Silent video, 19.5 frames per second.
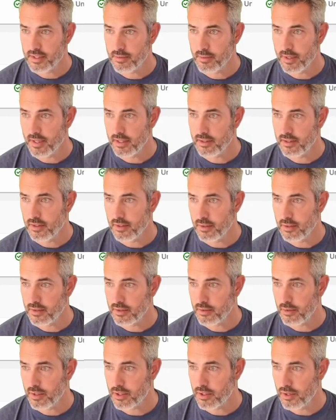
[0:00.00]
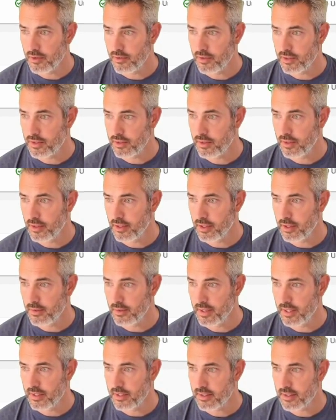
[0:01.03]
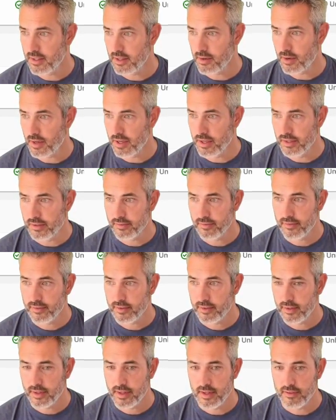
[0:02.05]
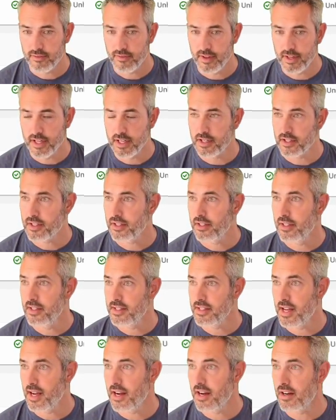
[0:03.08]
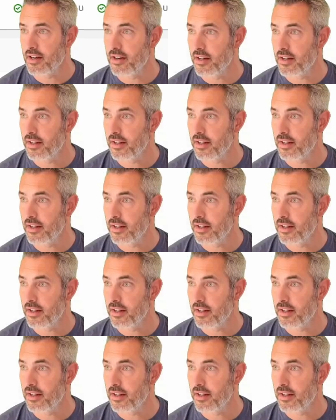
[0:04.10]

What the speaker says: wanted to switch over to the new one. So there we go. It finished desired.